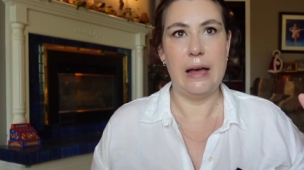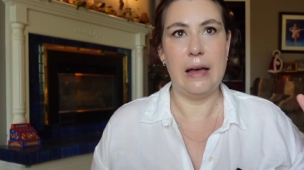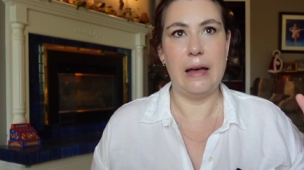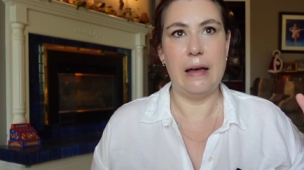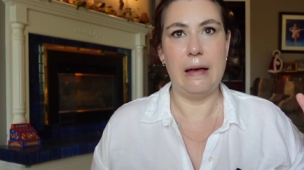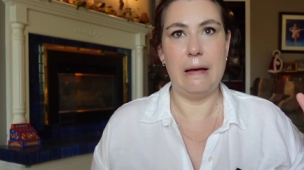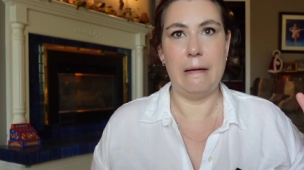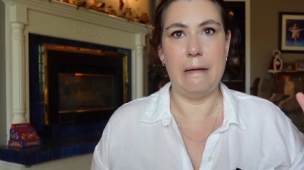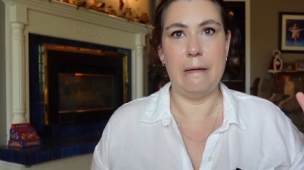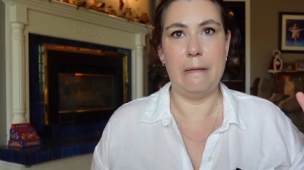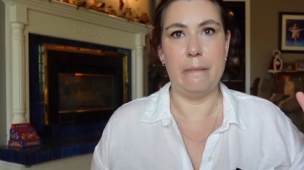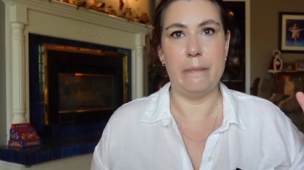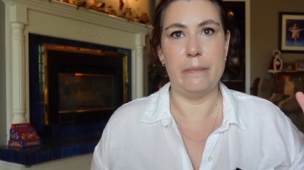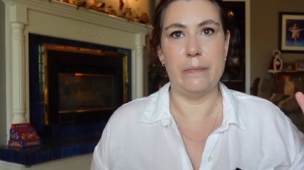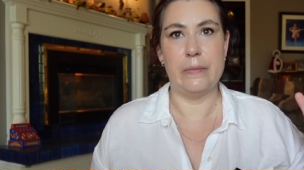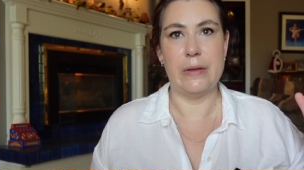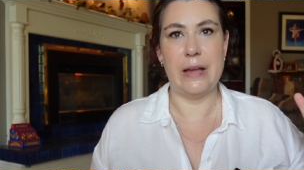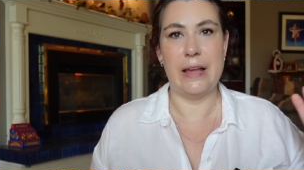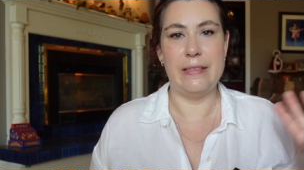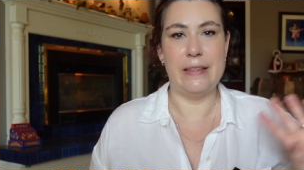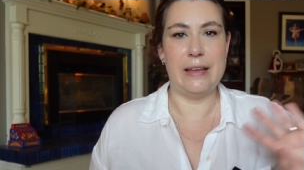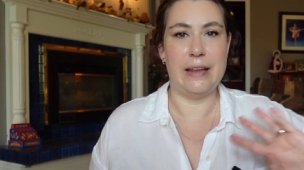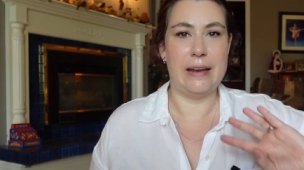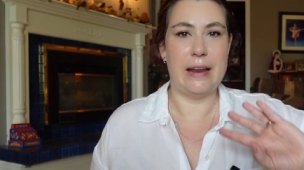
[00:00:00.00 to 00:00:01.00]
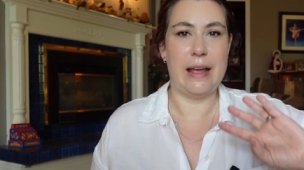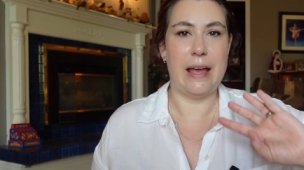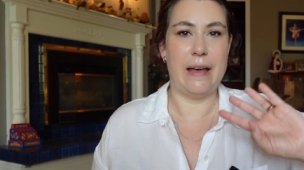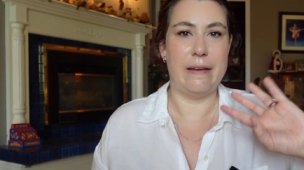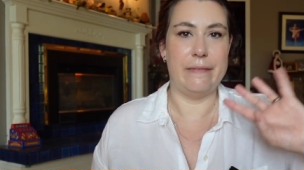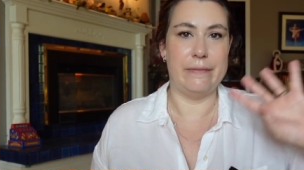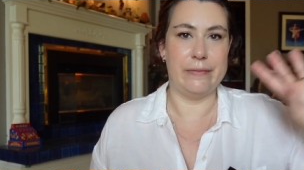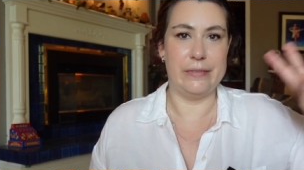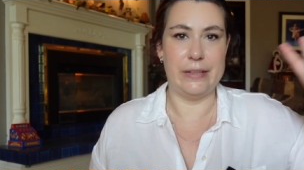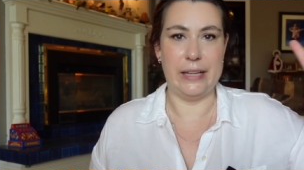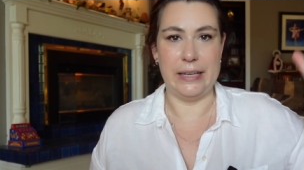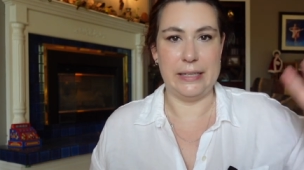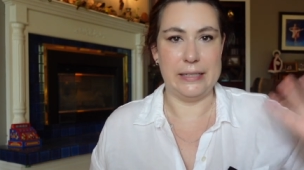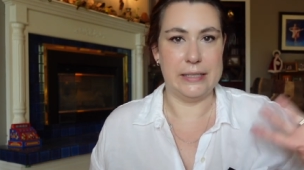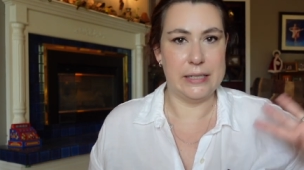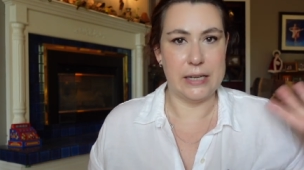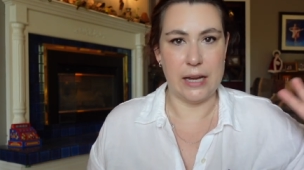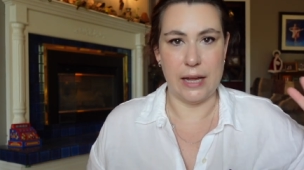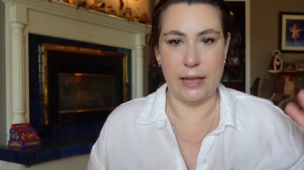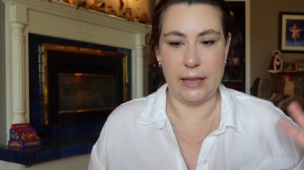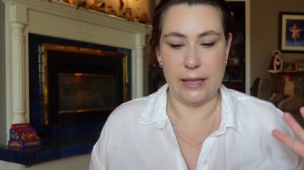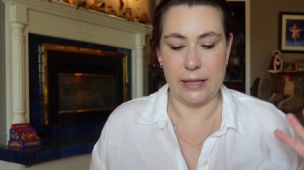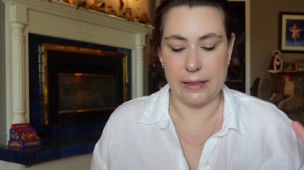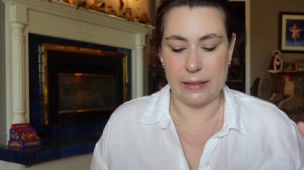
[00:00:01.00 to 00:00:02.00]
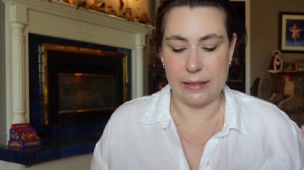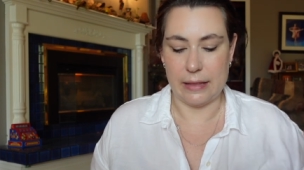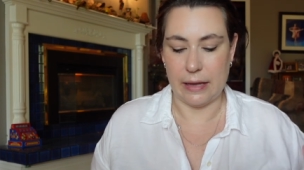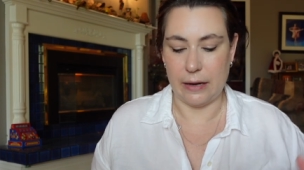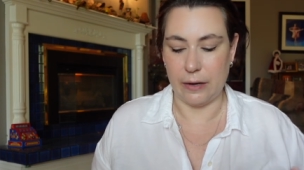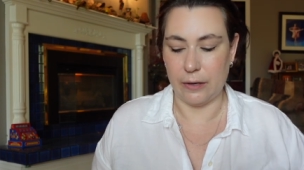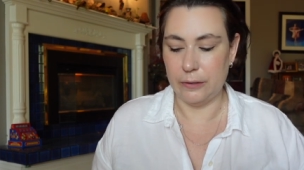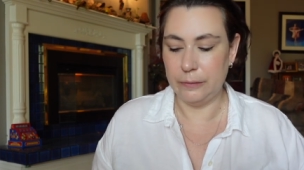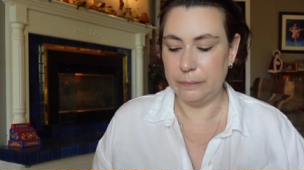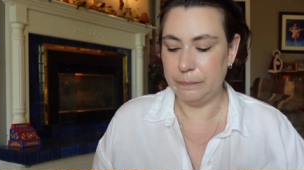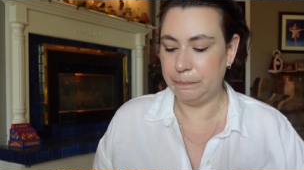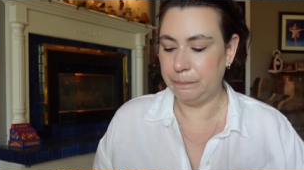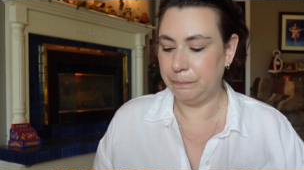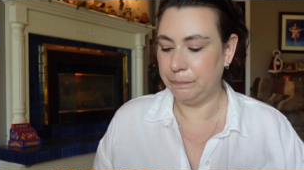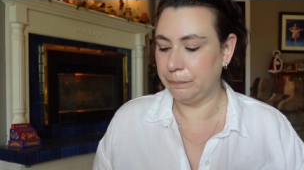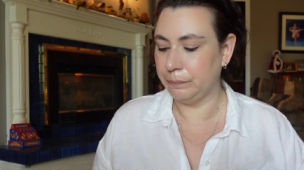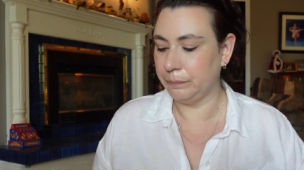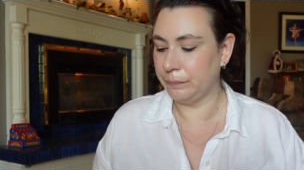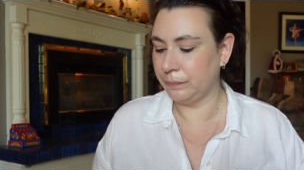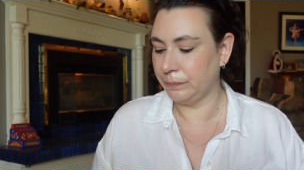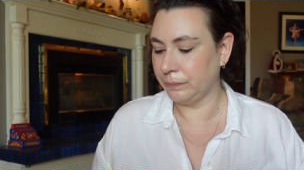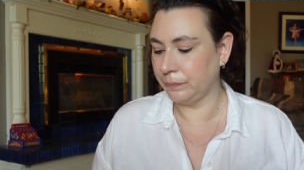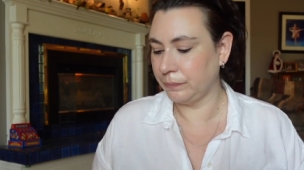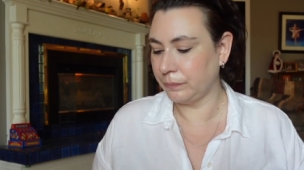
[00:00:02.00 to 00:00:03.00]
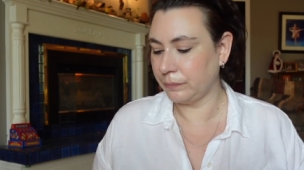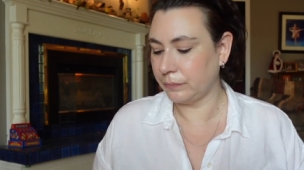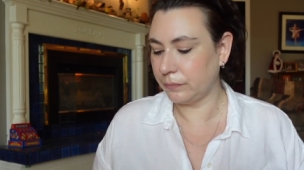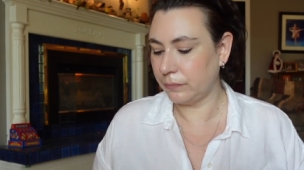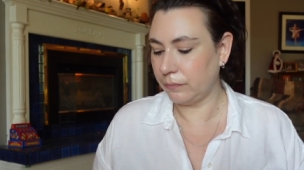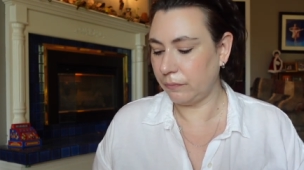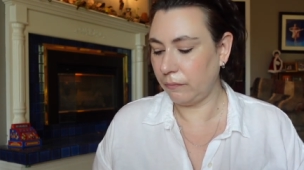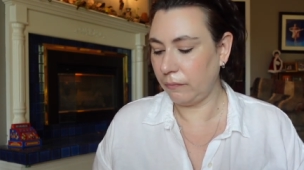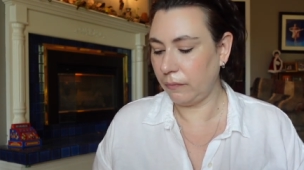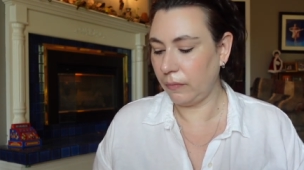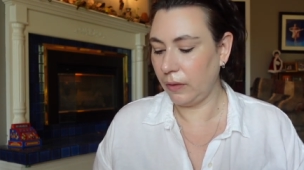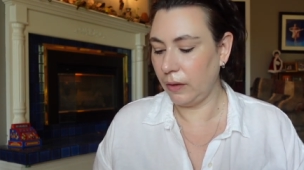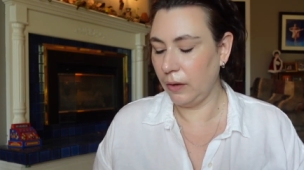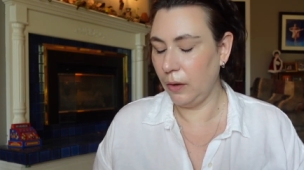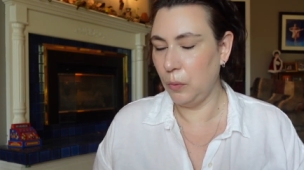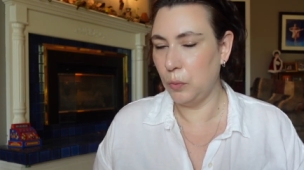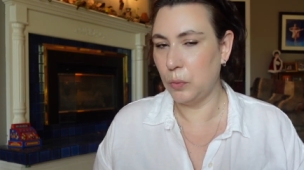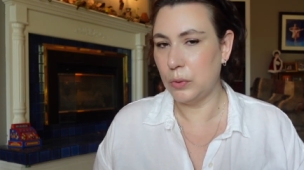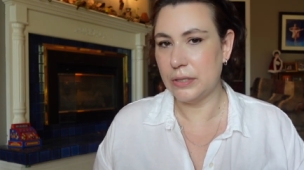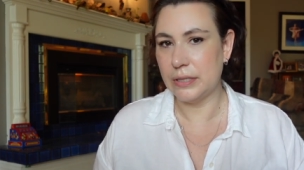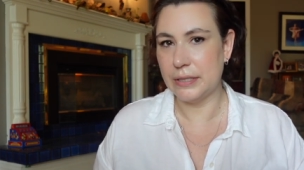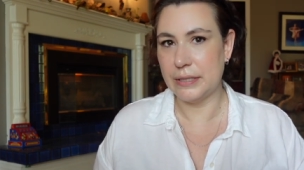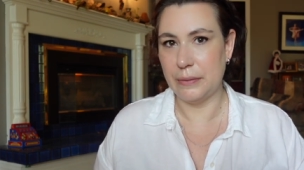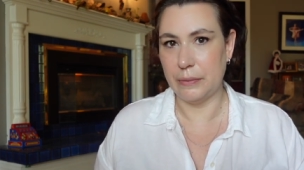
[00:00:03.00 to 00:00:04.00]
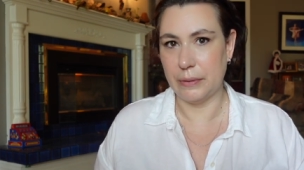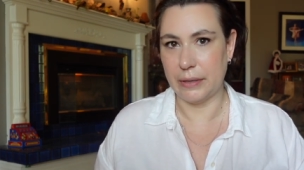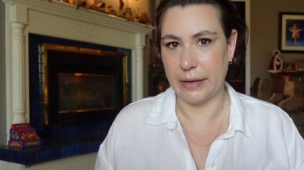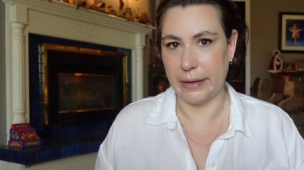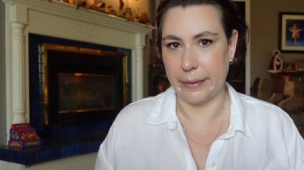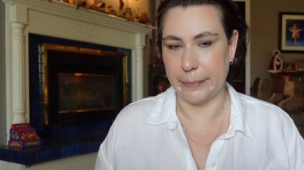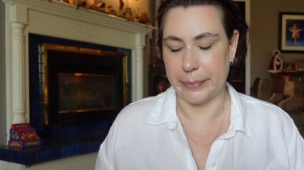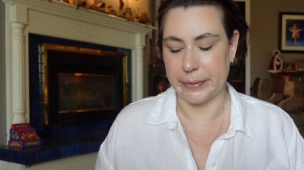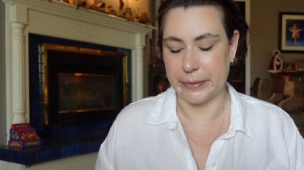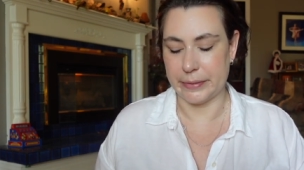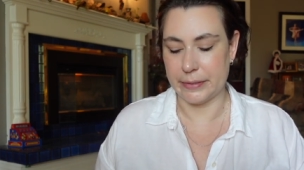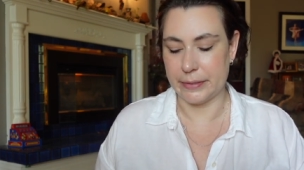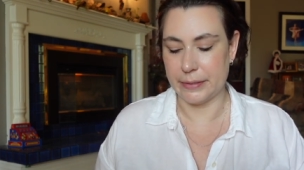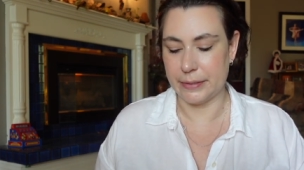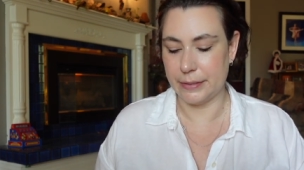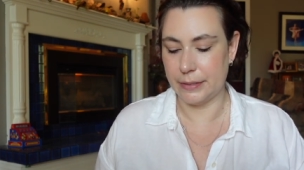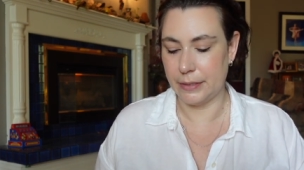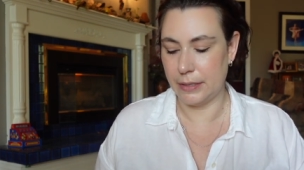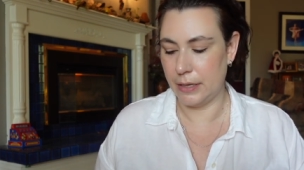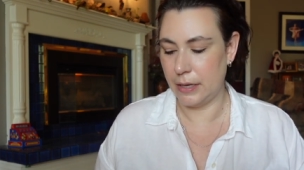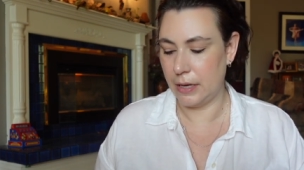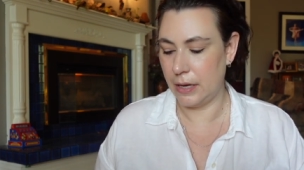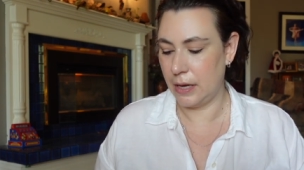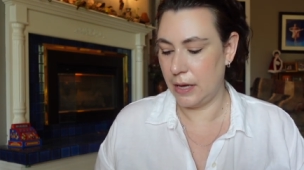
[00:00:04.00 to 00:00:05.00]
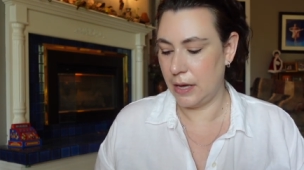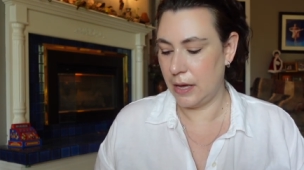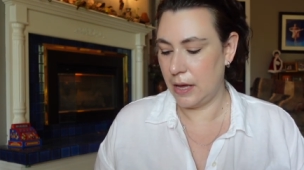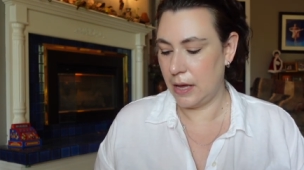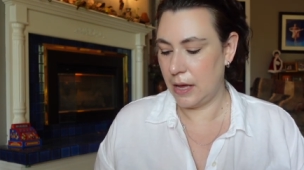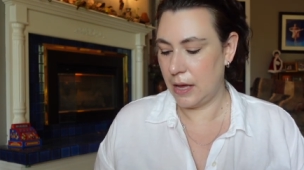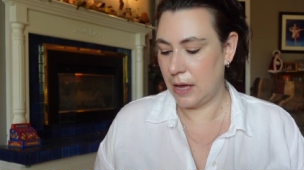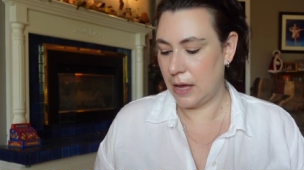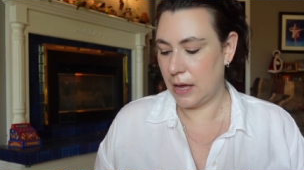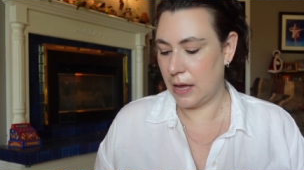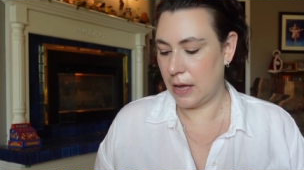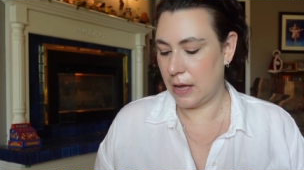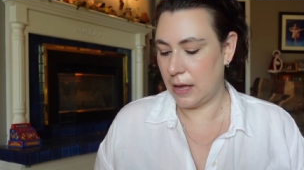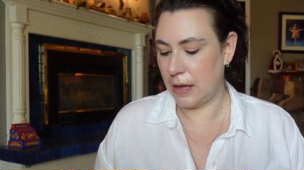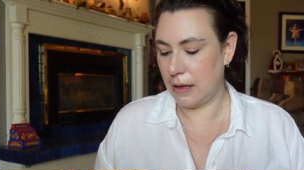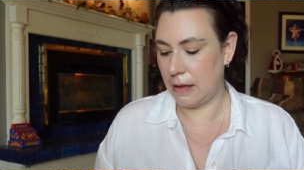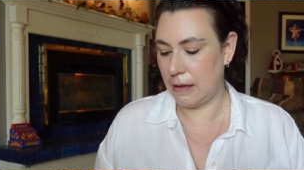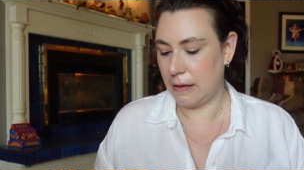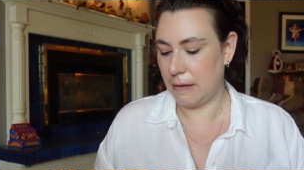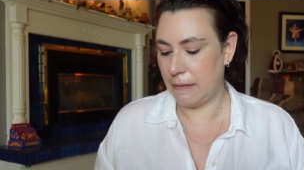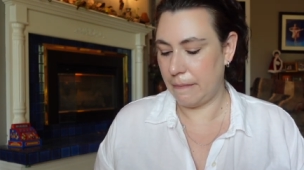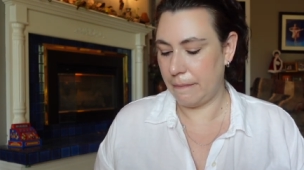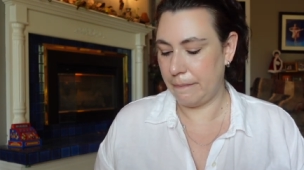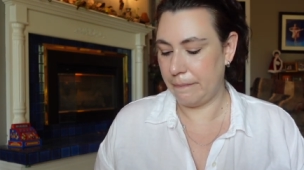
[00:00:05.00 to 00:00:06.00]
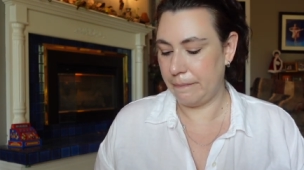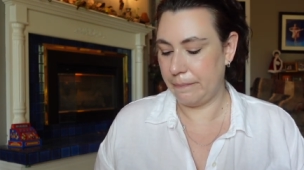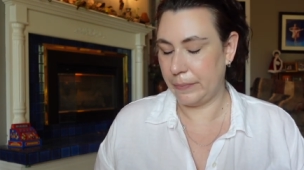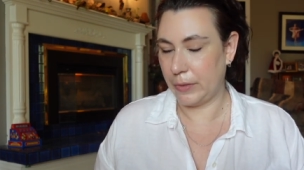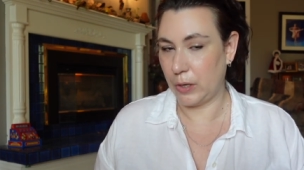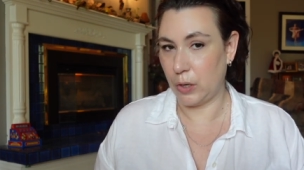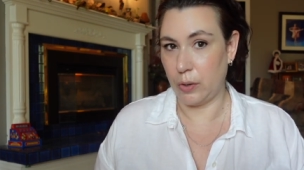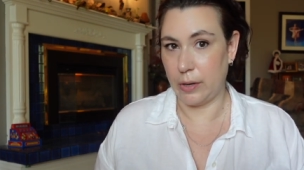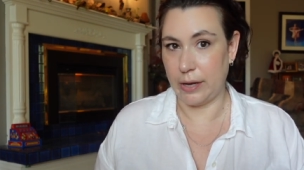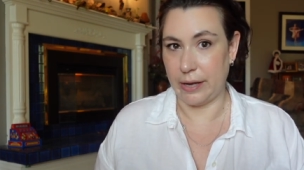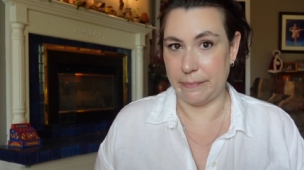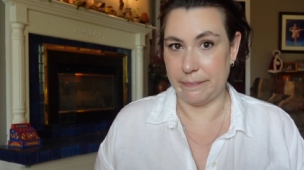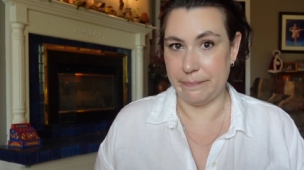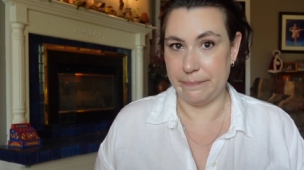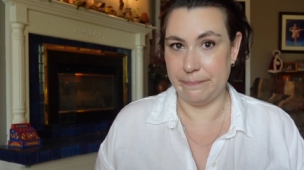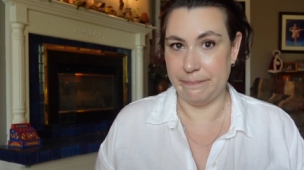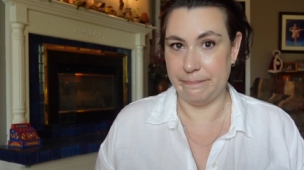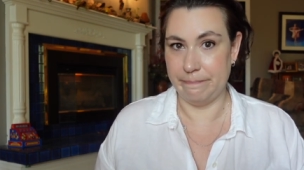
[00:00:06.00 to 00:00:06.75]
um, and then have like style it there. We'll see what happens. Um, okay.